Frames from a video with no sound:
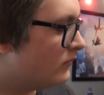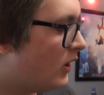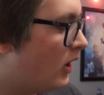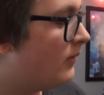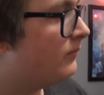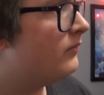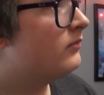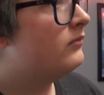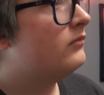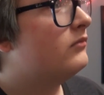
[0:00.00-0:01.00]
and
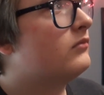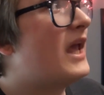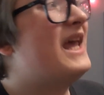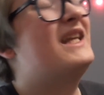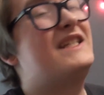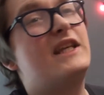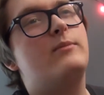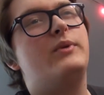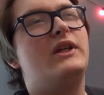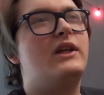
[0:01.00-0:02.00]
it
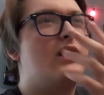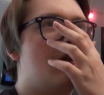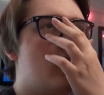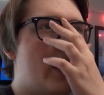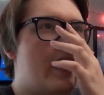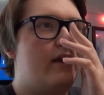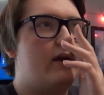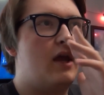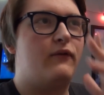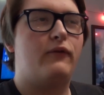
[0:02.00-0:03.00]
being
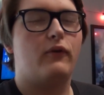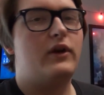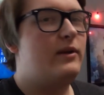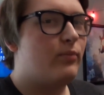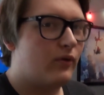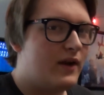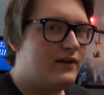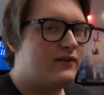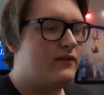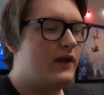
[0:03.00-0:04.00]
a free
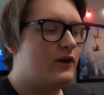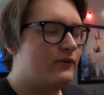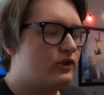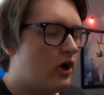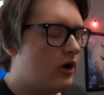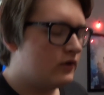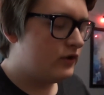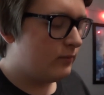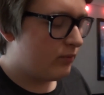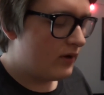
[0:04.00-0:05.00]
print, they don't charge
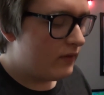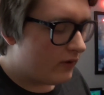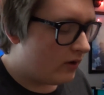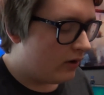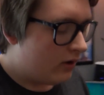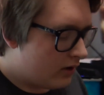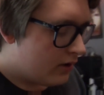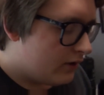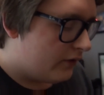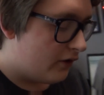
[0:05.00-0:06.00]
to print the
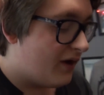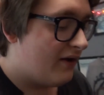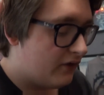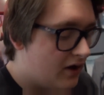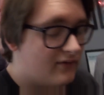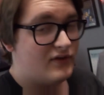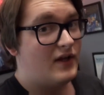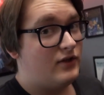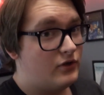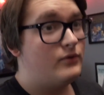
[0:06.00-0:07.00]
graphic covers
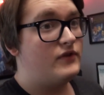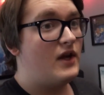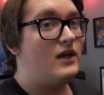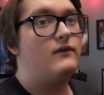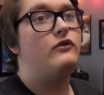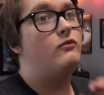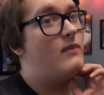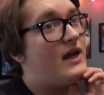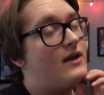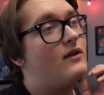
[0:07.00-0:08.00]
that you send. If
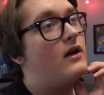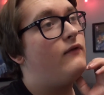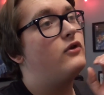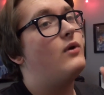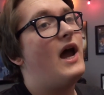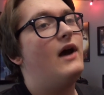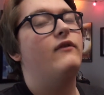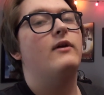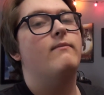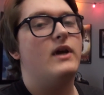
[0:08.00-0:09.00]
you have
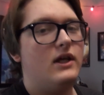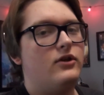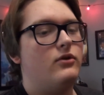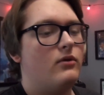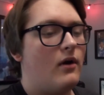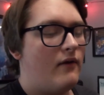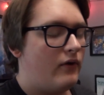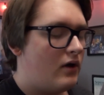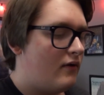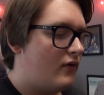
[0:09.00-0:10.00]
them make you a
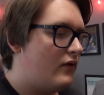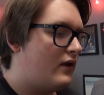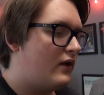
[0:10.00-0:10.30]
graphic cover,